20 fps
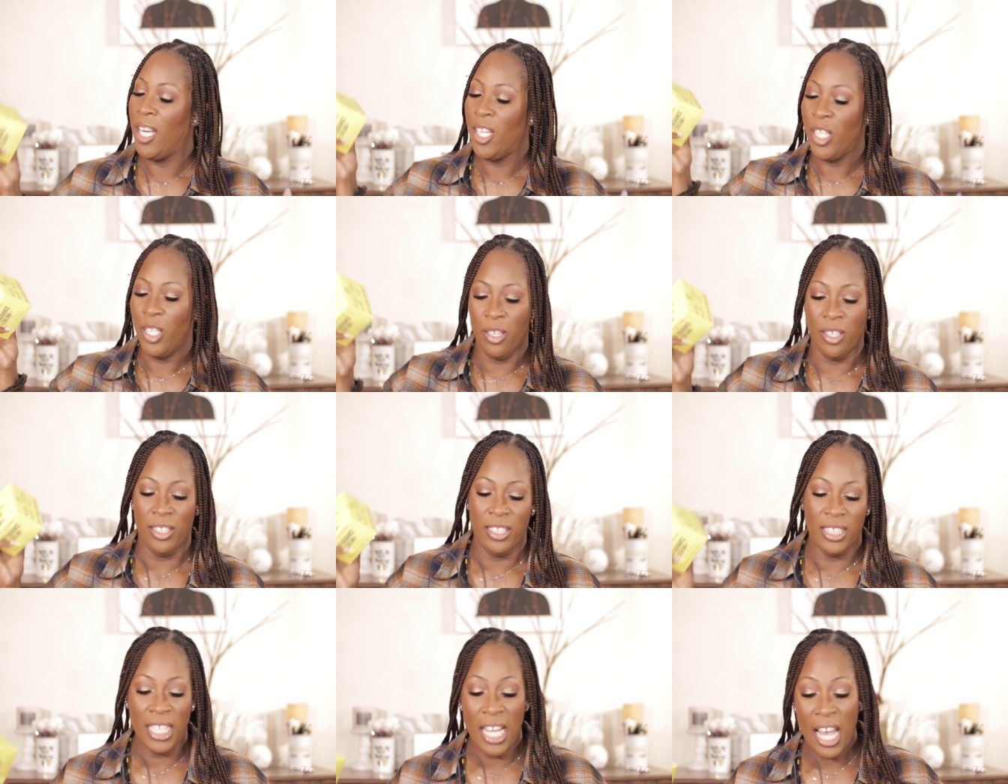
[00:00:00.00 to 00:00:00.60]

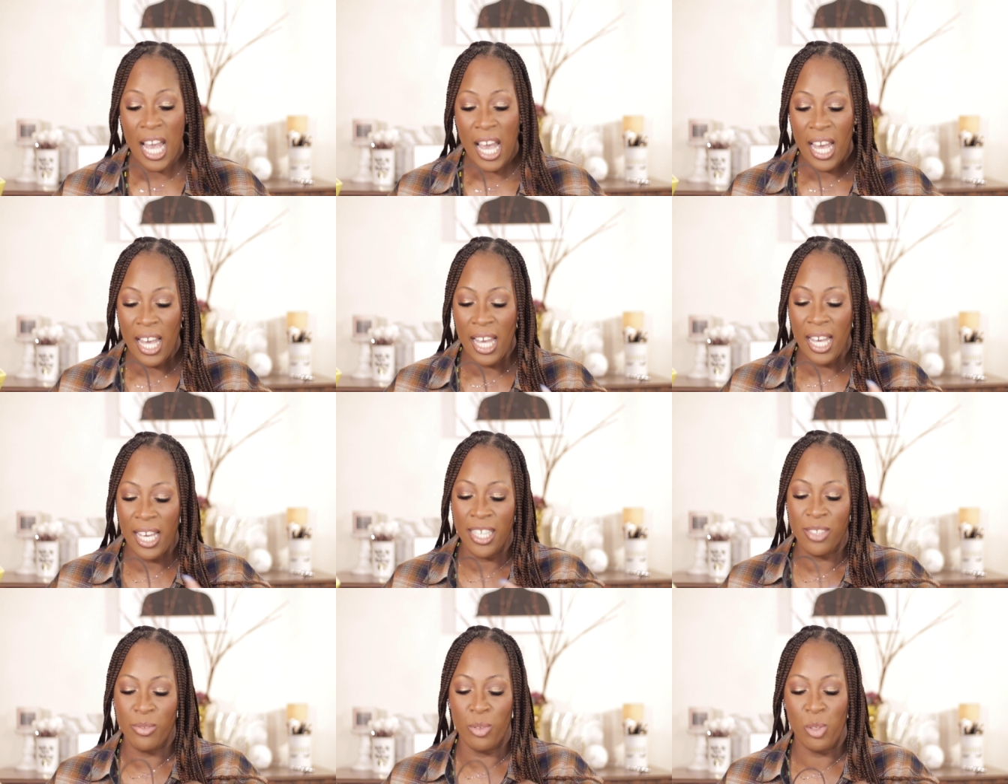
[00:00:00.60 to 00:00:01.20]
your
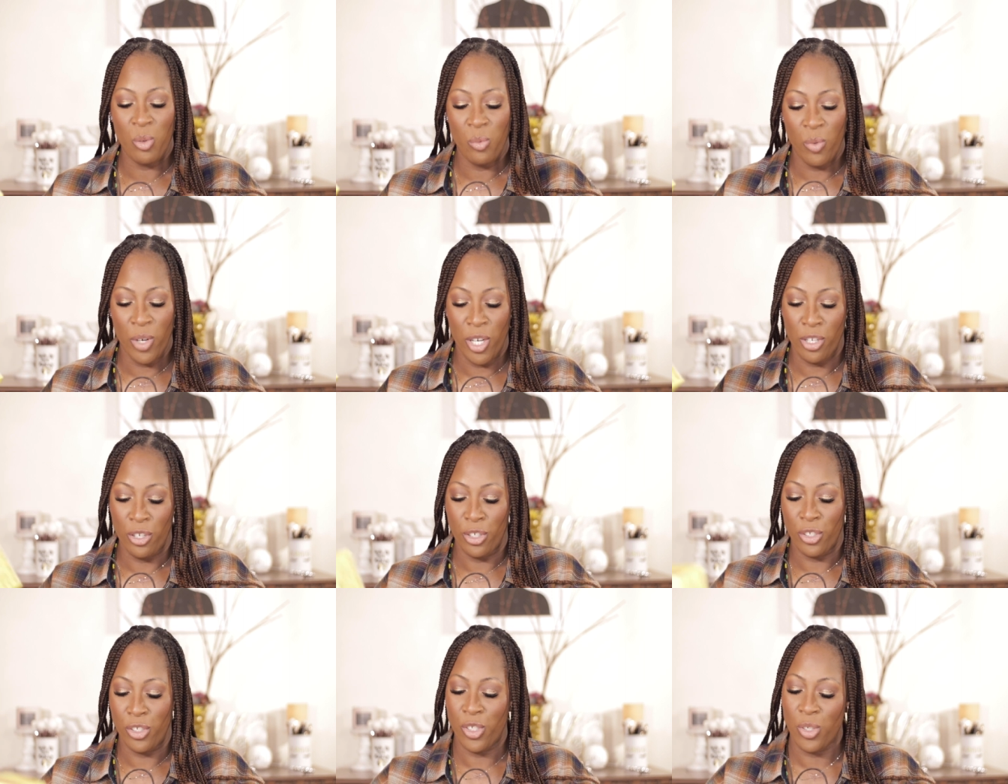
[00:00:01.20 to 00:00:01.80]
legs, when you're
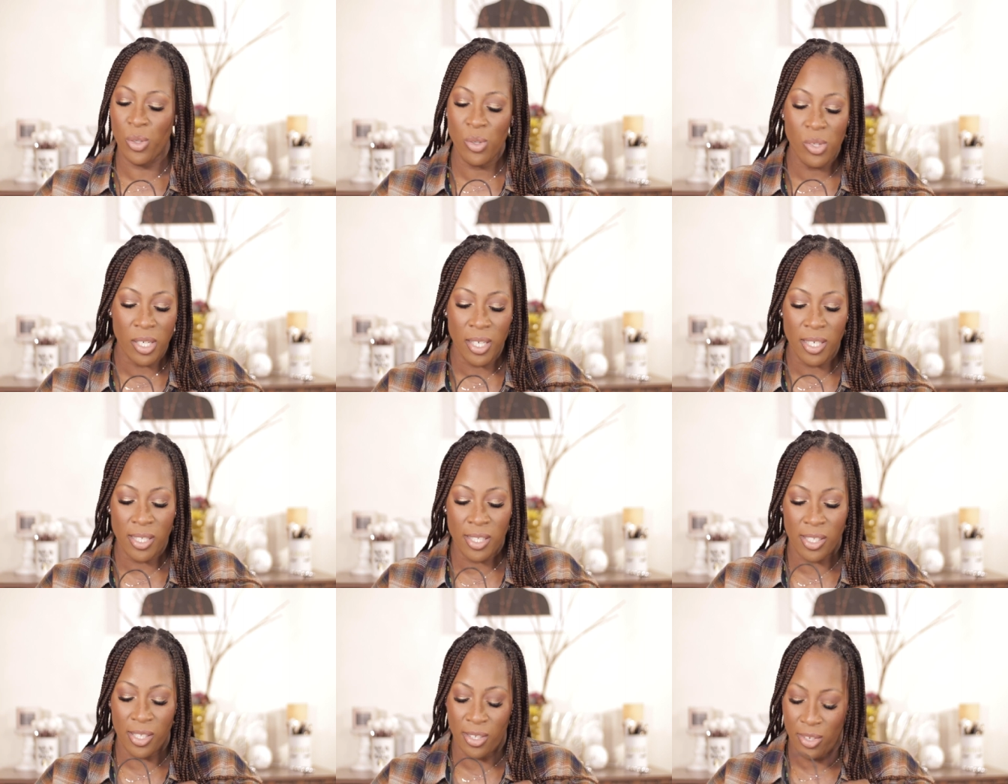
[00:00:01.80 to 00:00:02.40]
wearing your
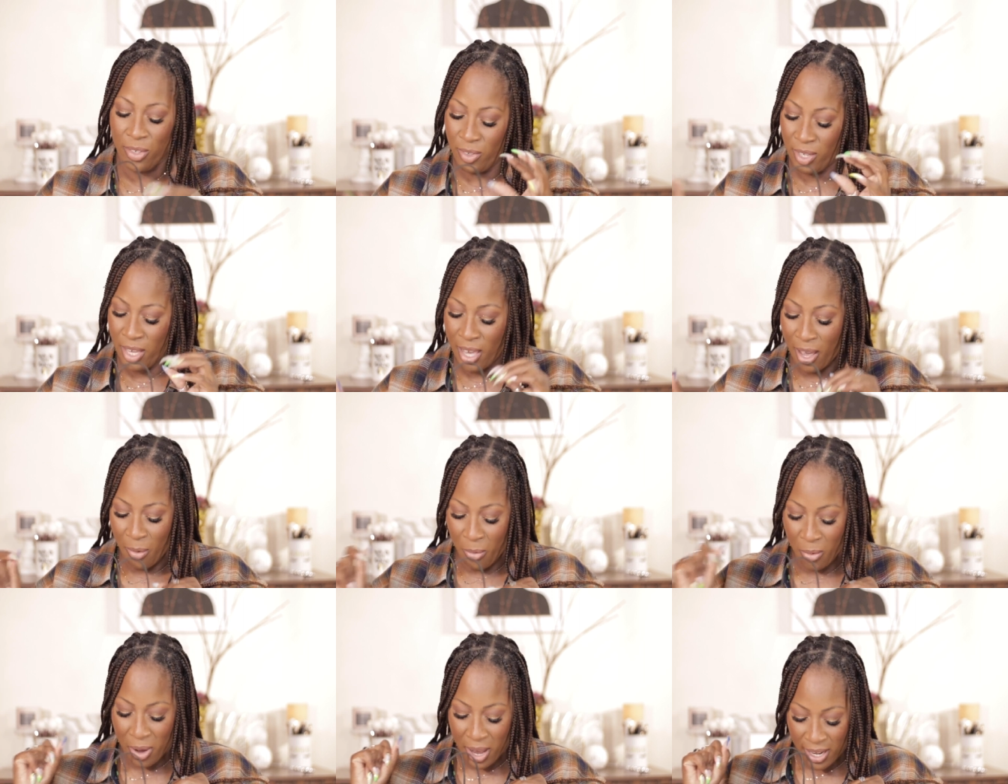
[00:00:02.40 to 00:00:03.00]
shorts. So
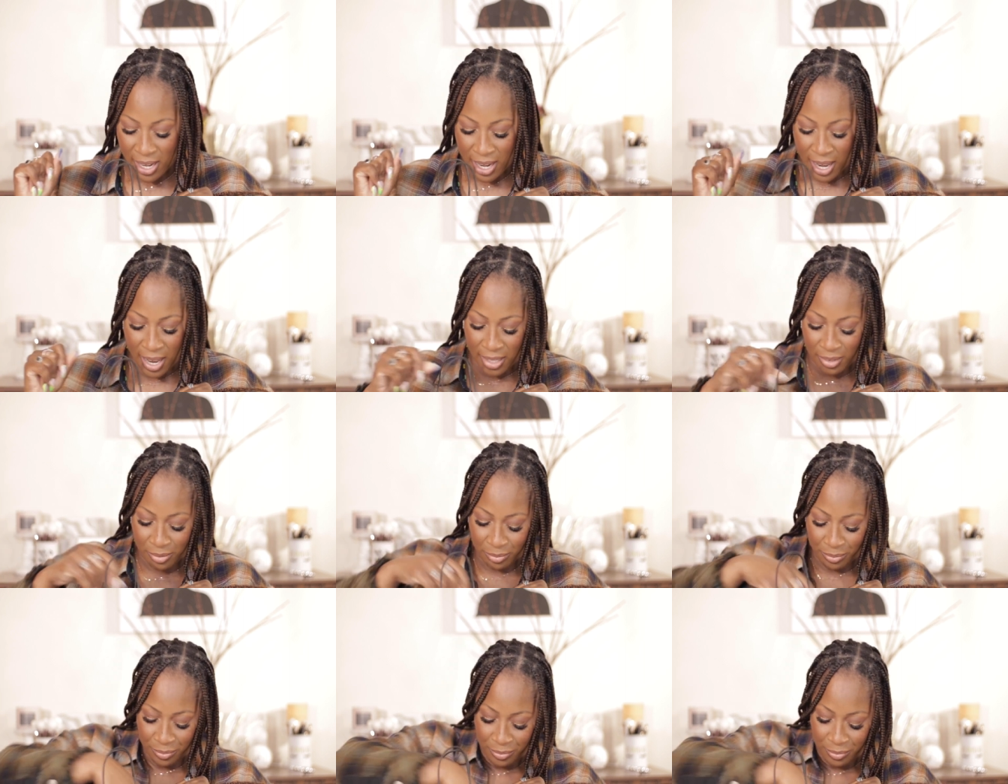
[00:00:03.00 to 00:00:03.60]
yeah, why not?